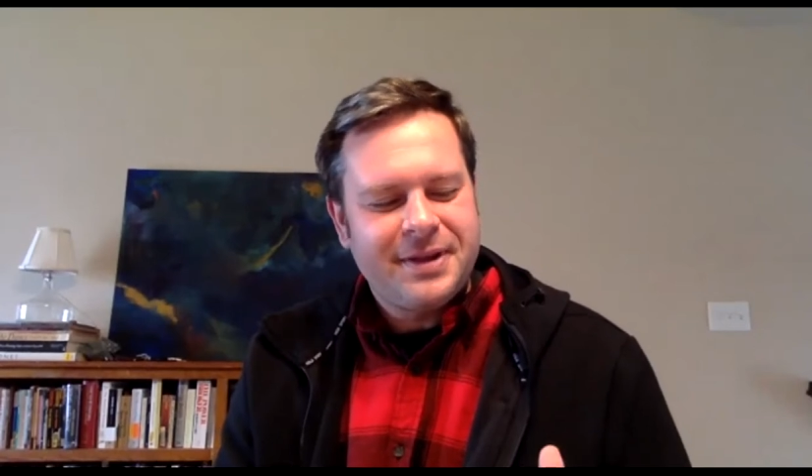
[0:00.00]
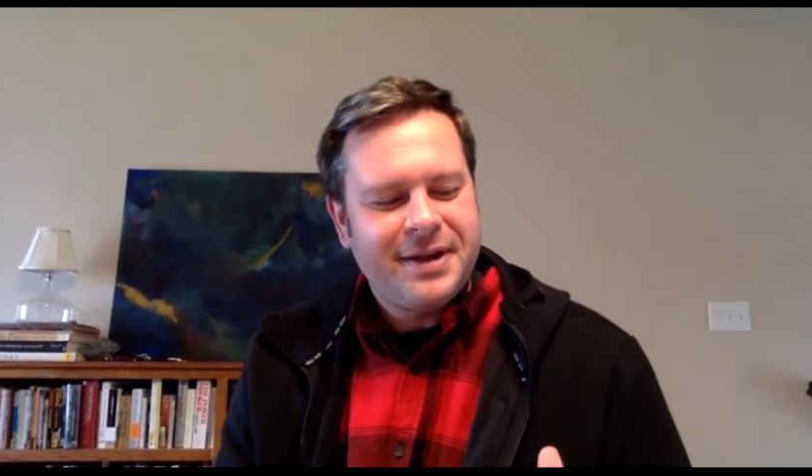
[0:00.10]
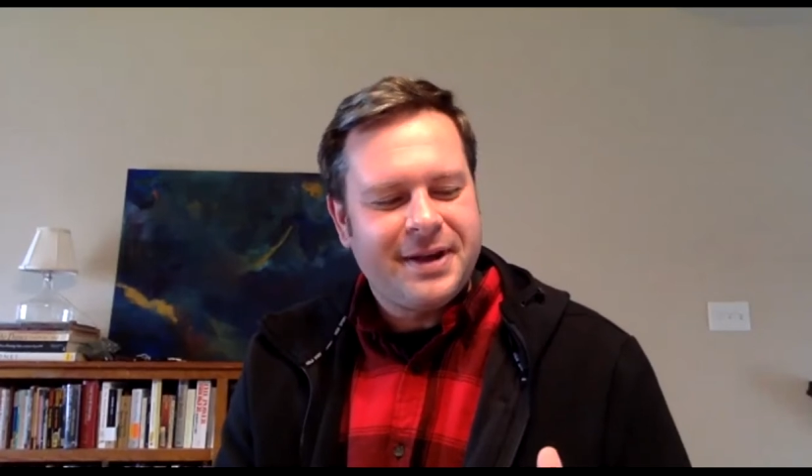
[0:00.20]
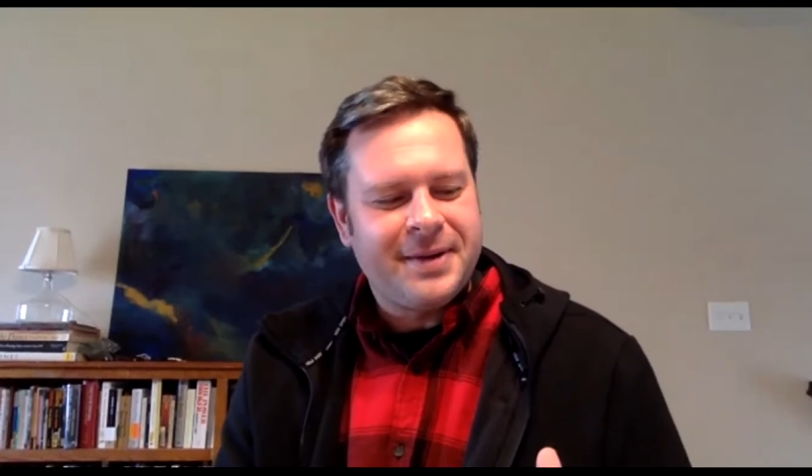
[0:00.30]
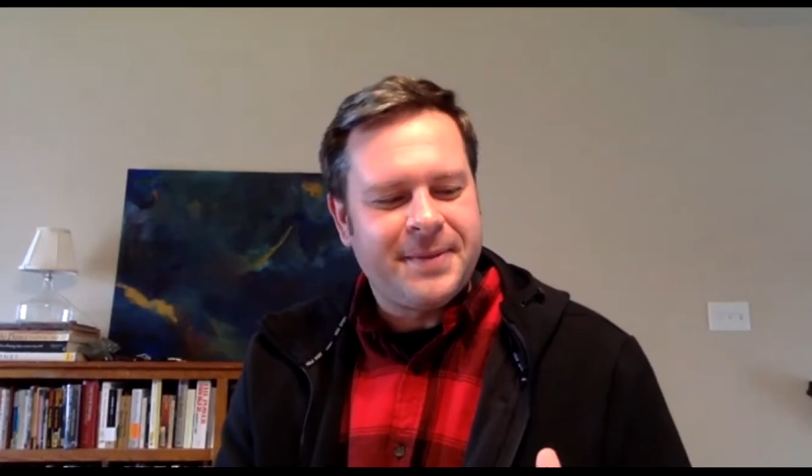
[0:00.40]

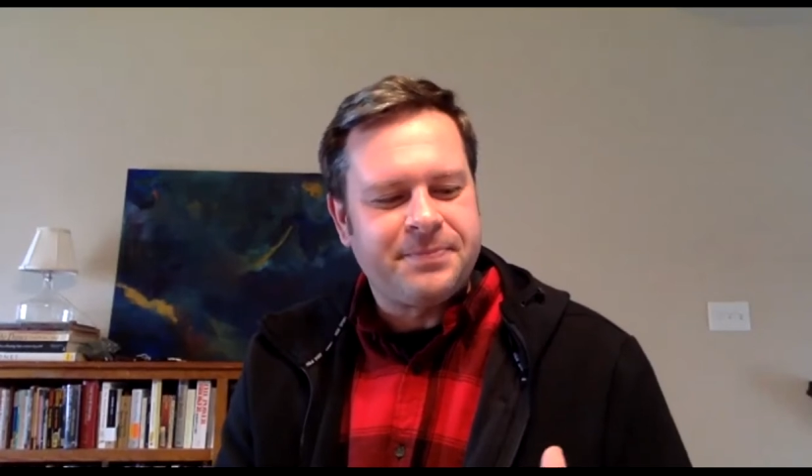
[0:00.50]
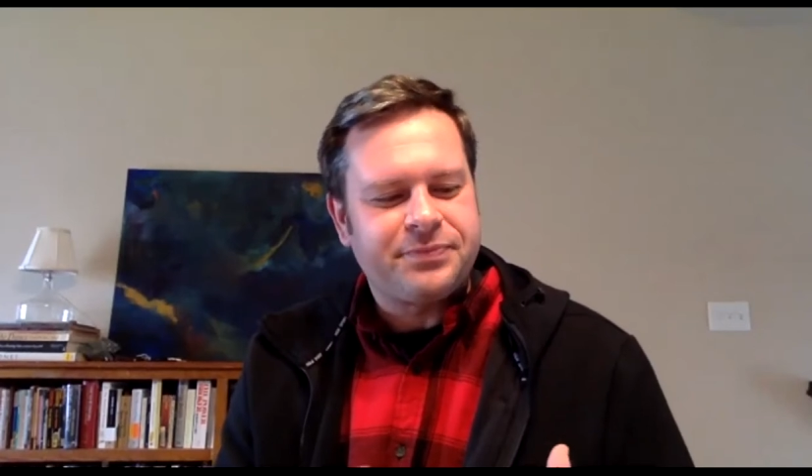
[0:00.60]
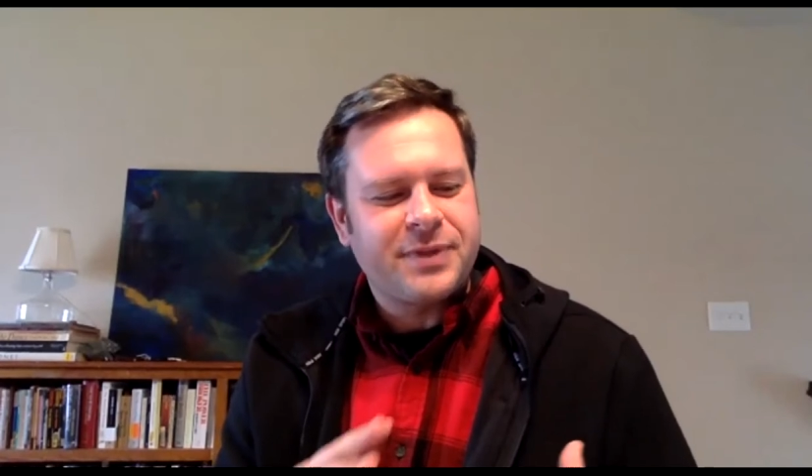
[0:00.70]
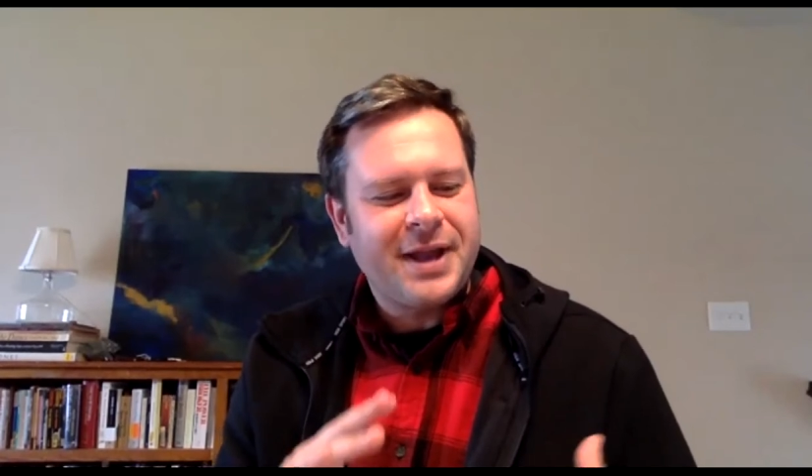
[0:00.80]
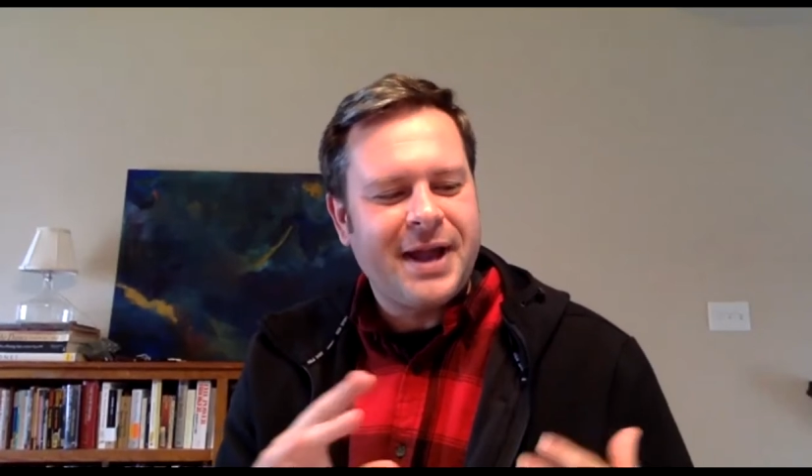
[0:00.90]

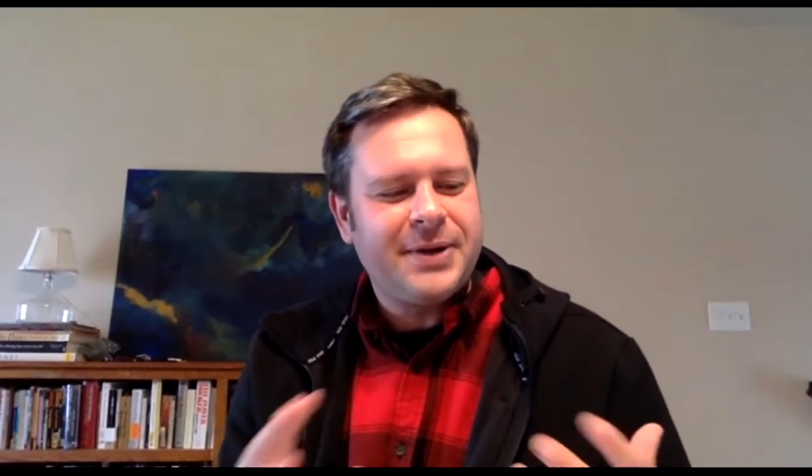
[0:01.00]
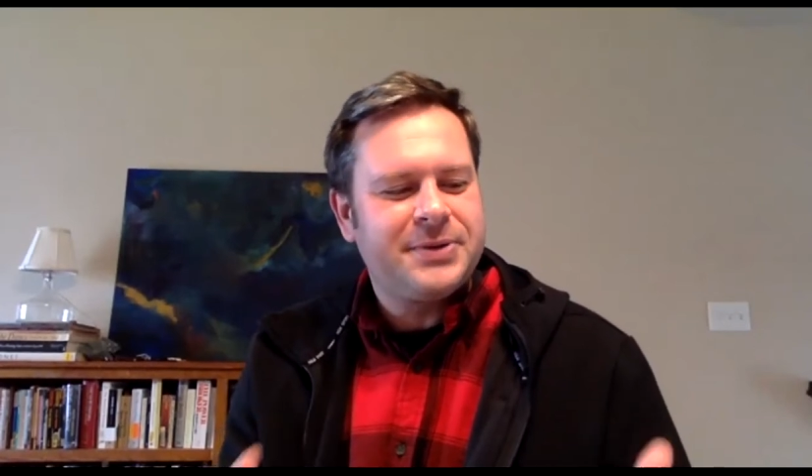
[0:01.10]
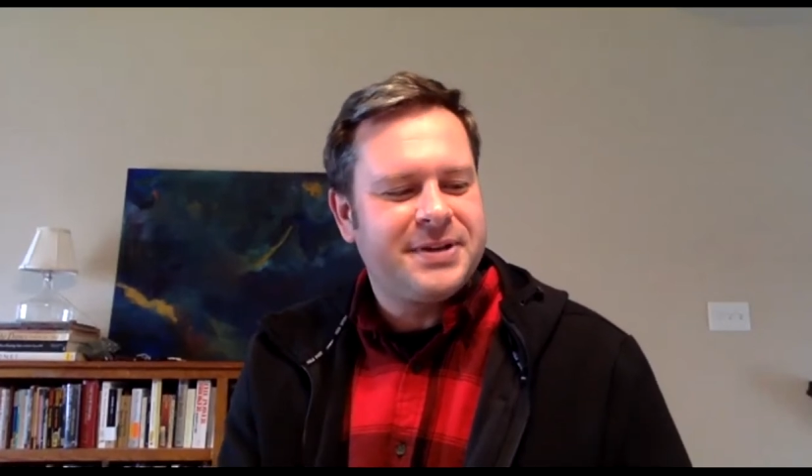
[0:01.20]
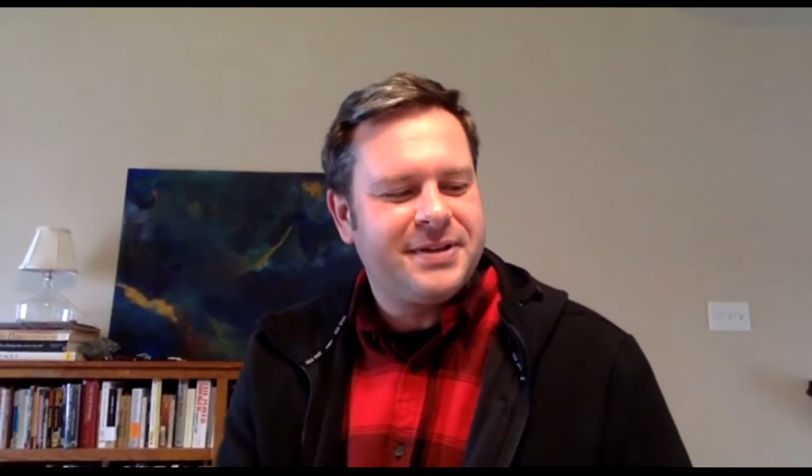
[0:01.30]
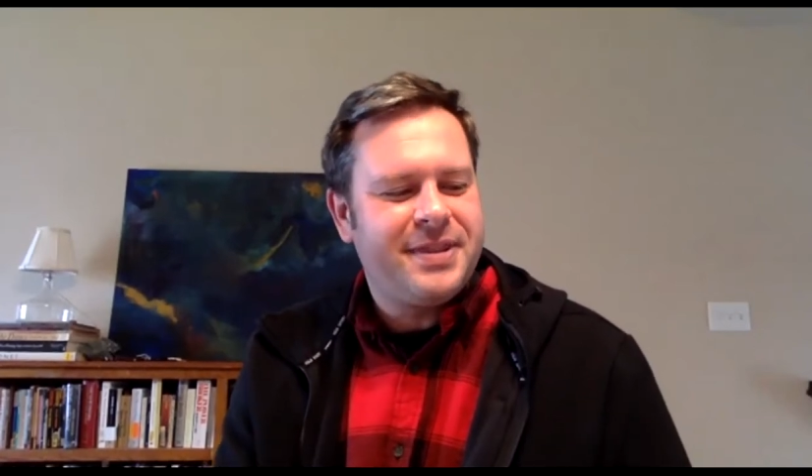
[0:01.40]
How
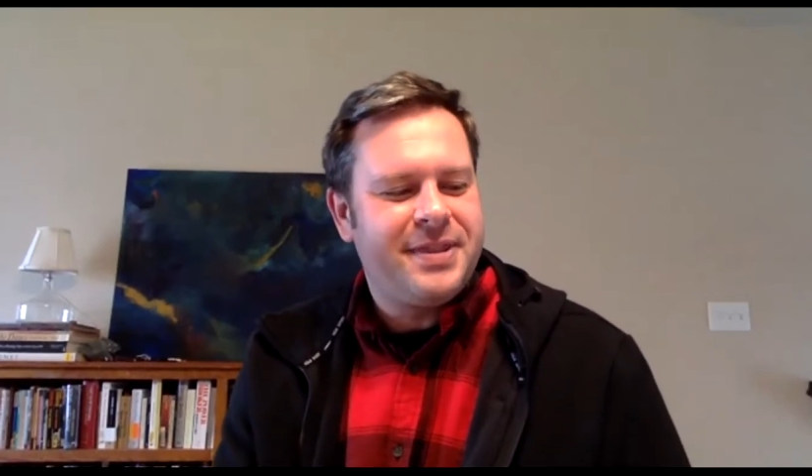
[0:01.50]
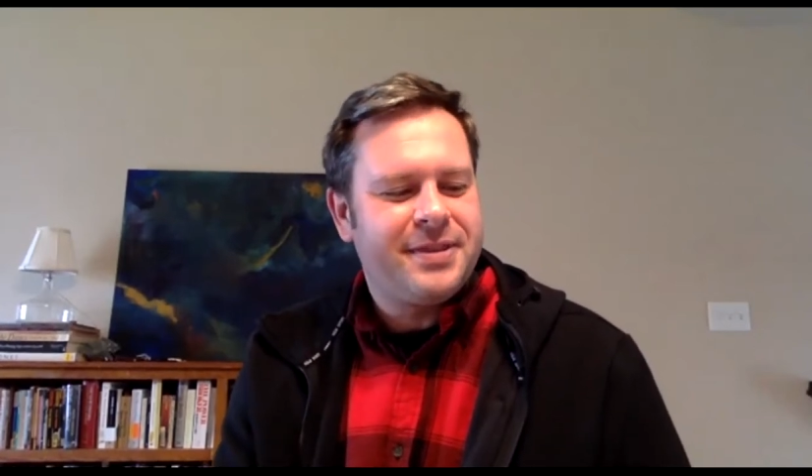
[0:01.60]
did